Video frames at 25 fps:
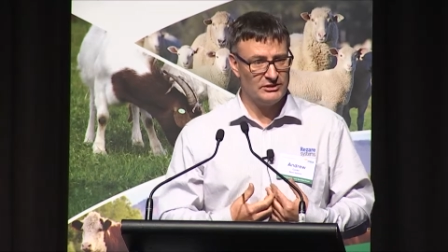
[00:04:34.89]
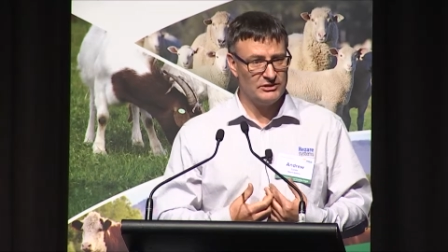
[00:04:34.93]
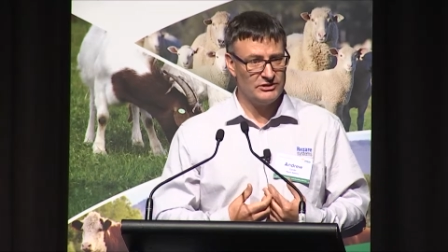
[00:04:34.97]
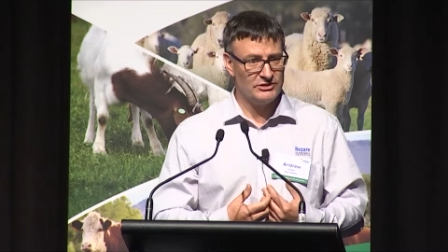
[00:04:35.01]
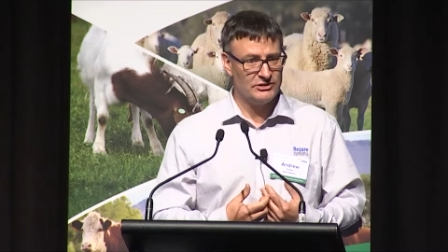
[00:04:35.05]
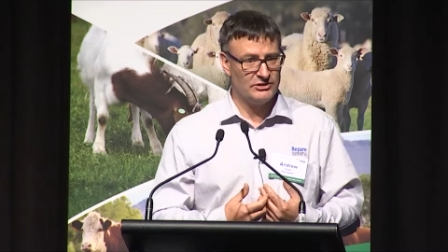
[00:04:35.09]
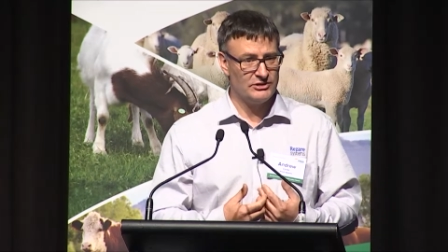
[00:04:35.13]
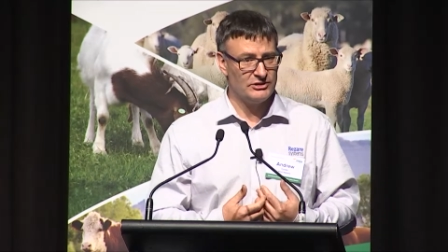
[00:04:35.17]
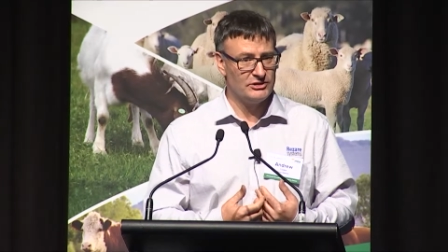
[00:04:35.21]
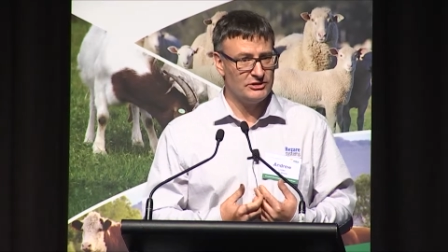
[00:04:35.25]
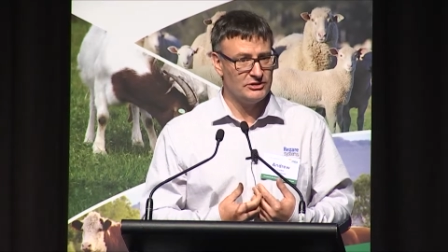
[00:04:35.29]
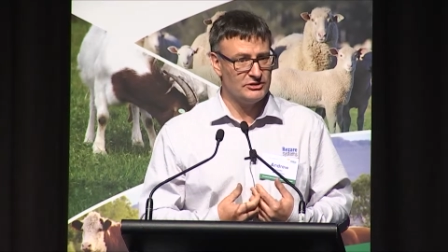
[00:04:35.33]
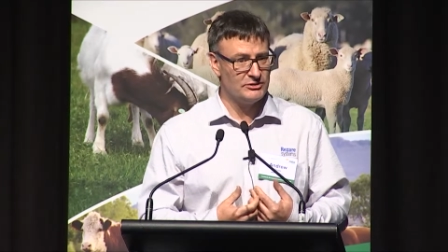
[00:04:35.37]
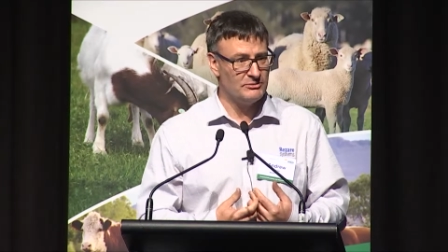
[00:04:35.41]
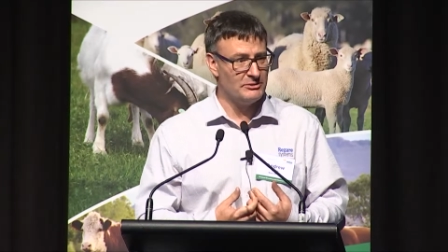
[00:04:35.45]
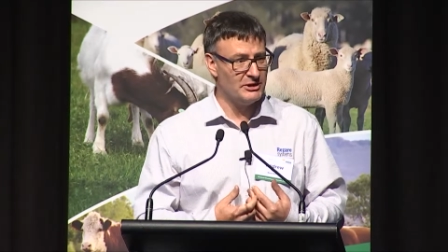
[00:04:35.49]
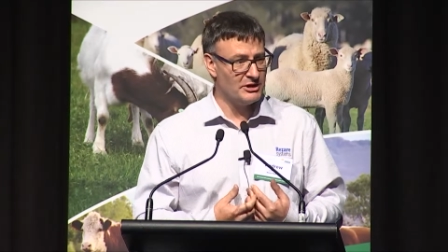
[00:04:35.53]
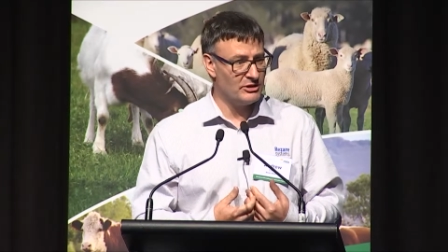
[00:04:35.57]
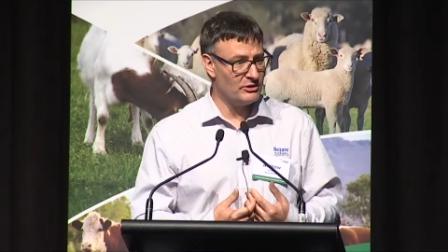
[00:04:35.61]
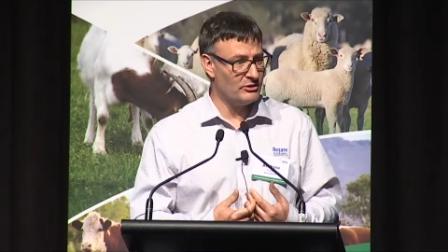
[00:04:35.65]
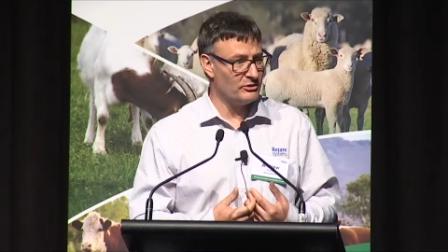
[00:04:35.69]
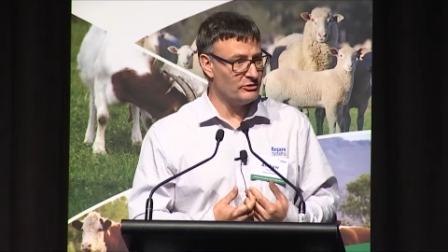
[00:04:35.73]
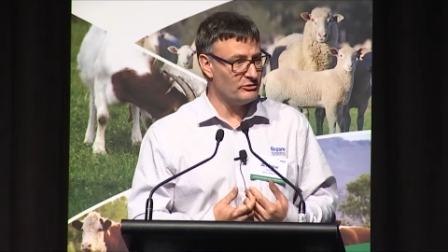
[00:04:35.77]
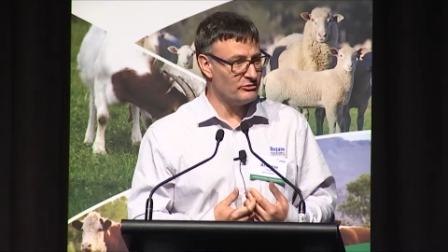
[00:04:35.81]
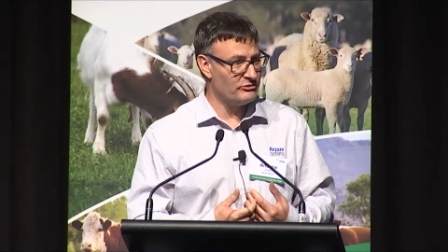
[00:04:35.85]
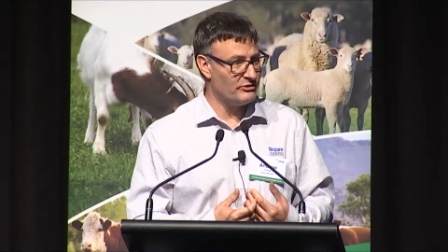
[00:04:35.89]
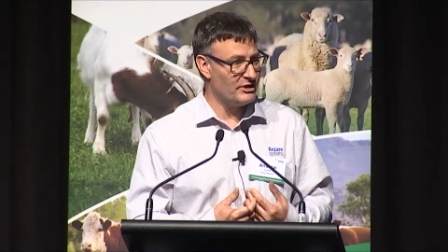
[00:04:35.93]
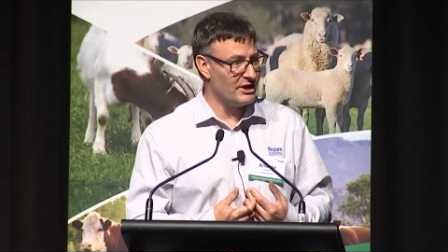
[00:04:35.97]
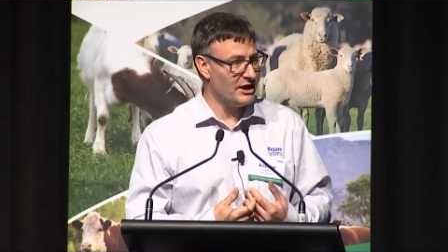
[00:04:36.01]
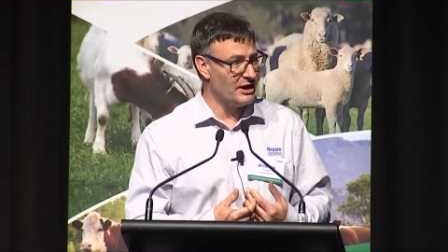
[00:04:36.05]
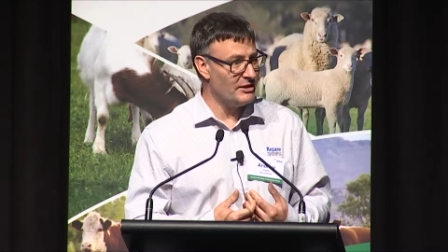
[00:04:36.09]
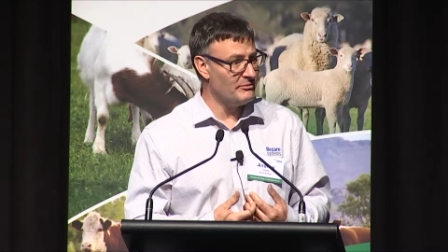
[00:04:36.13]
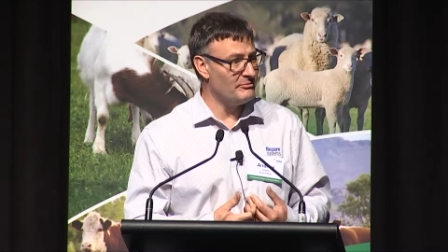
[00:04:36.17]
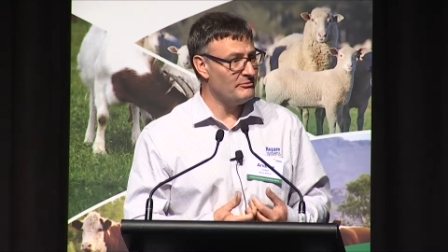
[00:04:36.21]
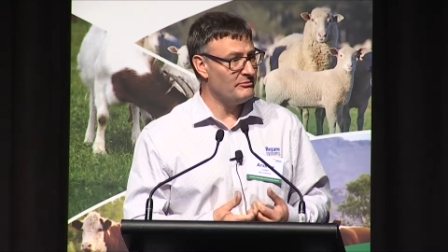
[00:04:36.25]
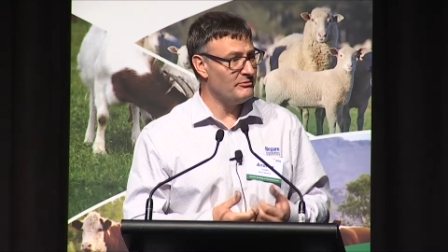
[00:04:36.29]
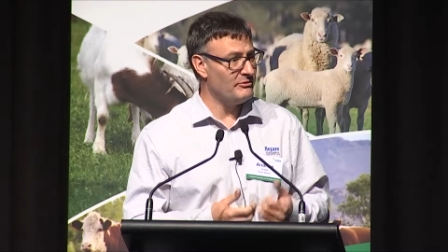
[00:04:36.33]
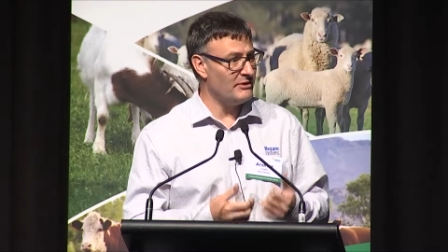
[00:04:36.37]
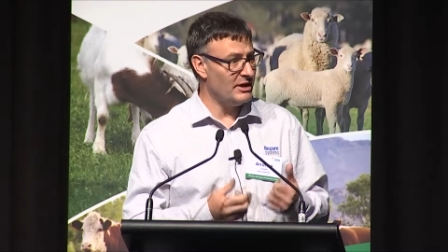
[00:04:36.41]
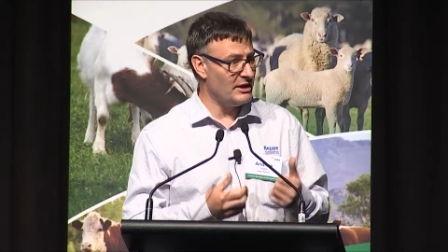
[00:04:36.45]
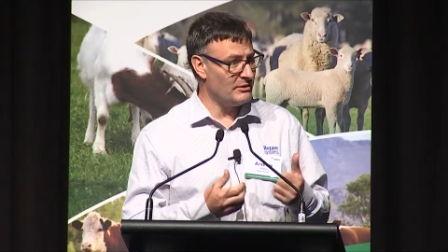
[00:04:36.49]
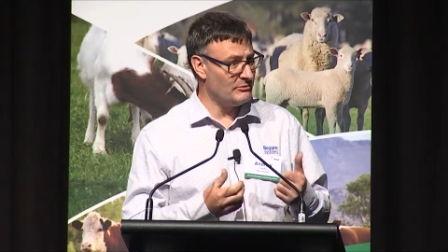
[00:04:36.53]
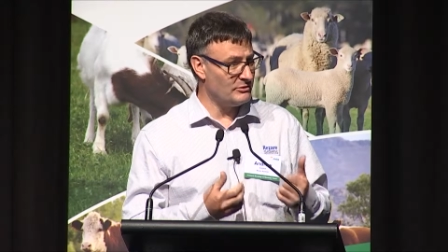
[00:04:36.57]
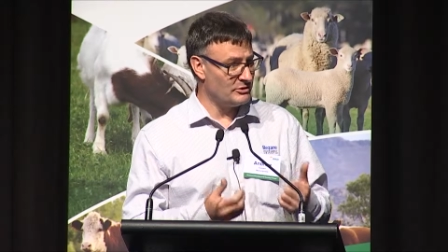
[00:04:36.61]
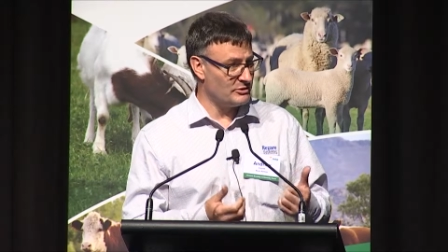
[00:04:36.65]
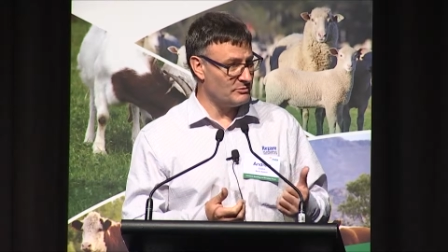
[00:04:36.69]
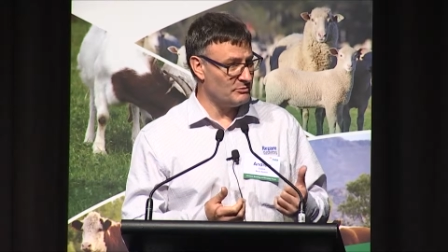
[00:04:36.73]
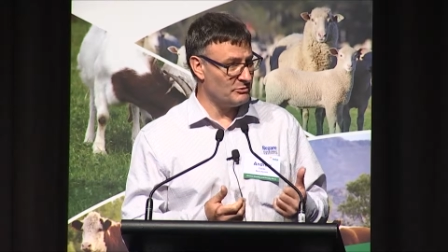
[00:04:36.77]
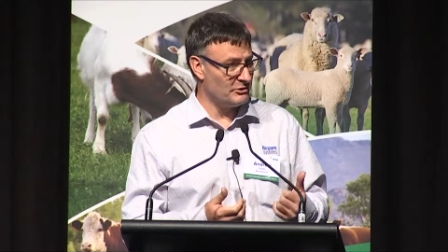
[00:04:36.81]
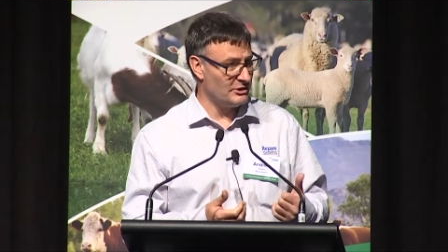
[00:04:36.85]
decisions about on-farm. That
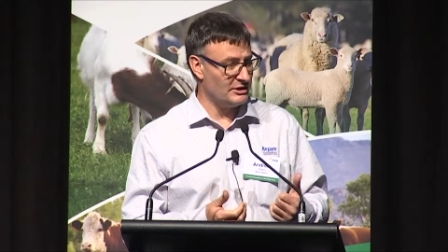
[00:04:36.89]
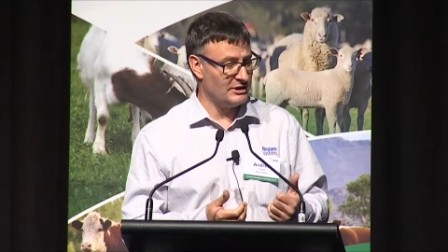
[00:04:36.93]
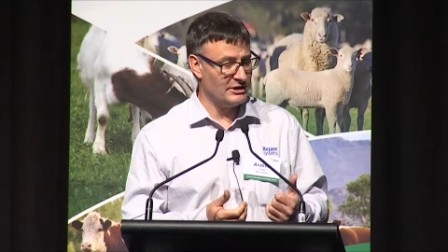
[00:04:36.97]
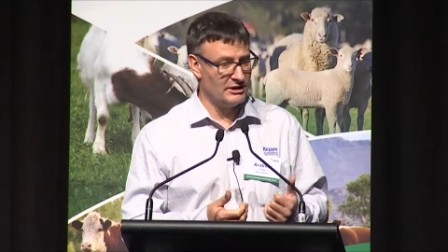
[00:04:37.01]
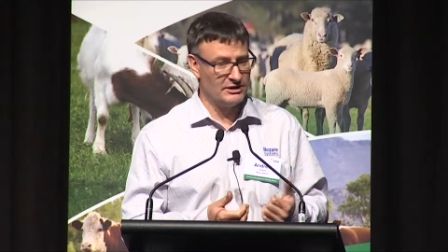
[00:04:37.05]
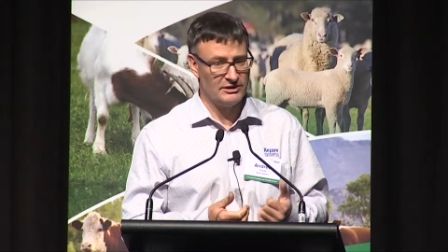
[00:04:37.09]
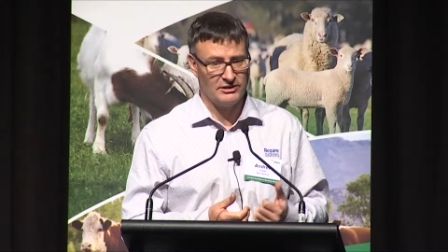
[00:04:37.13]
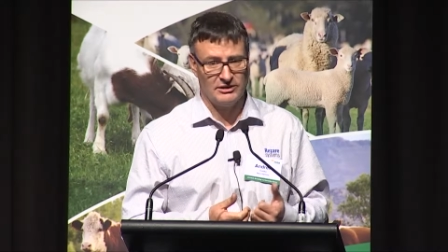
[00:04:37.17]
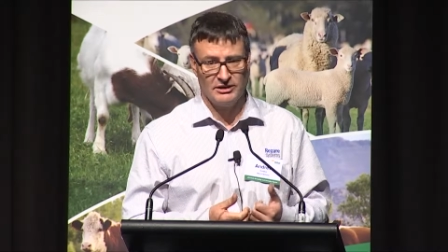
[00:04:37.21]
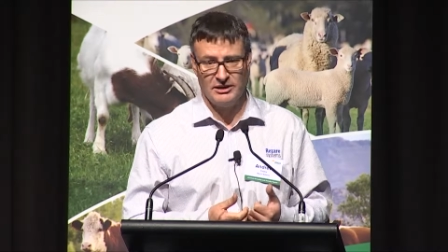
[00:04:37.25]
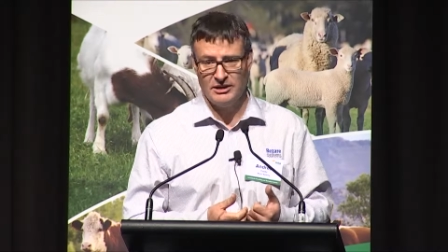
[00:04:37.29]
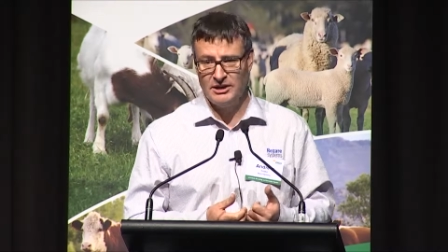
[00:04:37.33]
was brilliant.